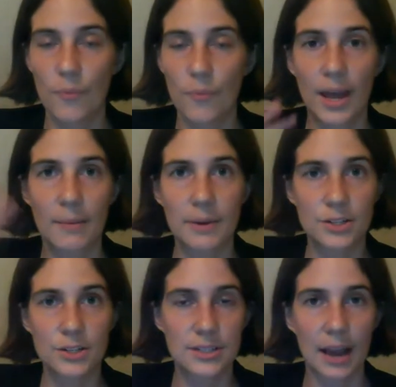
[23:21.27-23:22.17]
and I
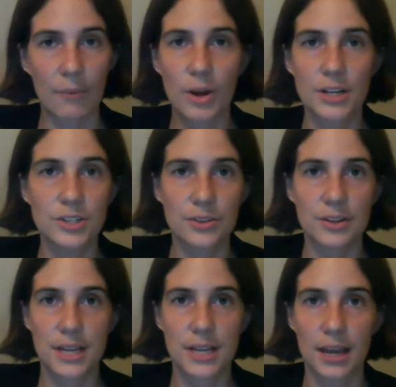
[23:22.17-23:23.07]
want to do
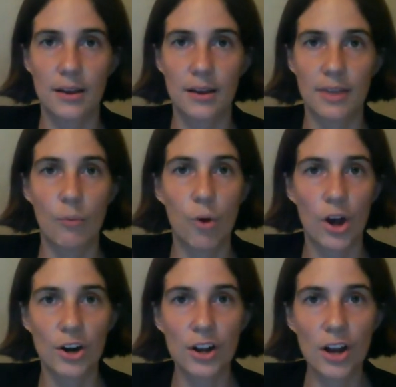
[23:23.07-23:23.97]
that
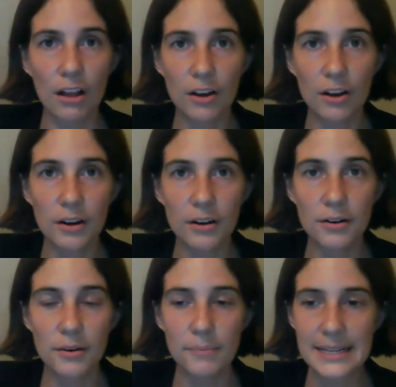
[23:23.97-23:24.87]
watercolor
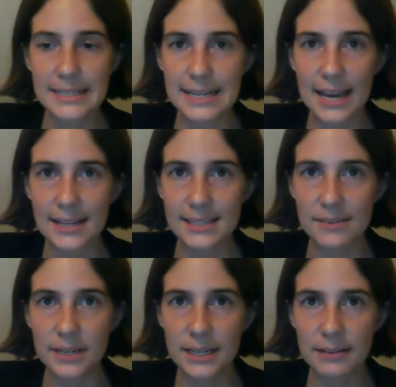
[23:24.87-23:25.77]
mixing
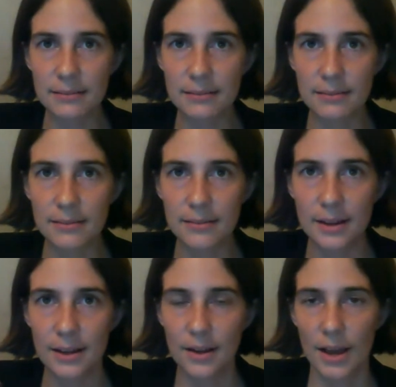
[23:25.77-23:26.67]
activity.
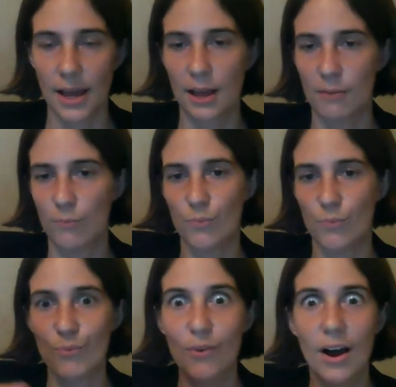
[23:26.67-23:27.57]
That looks fun.
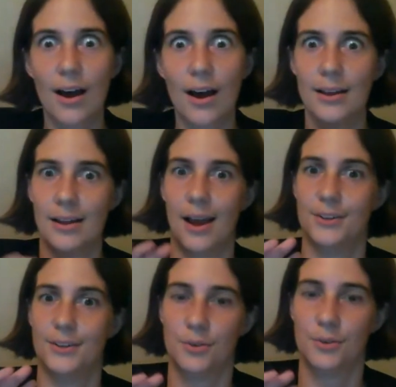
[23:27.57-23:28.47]
I
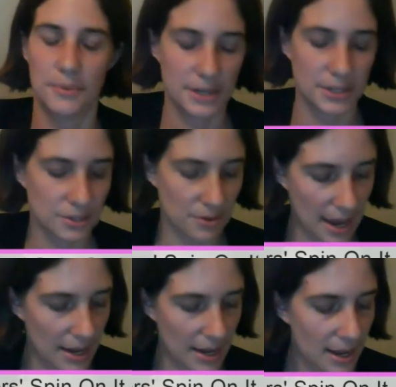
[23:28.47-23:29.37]
totally want to do
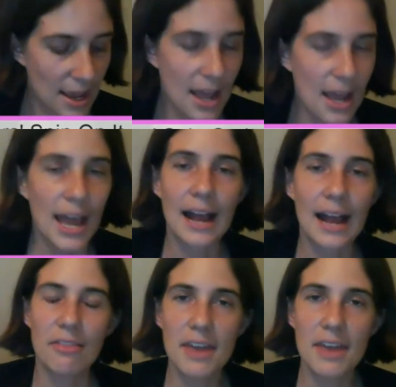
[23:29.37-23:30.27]
that.
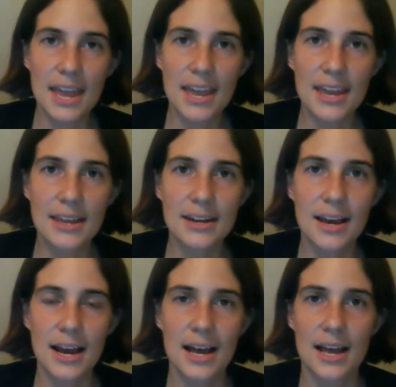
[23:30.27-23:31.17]
And then
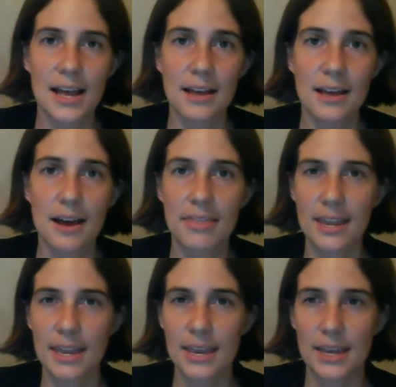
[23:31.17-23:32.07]
I
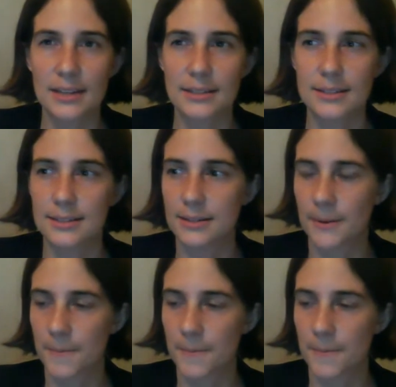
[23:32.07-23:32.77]
think it's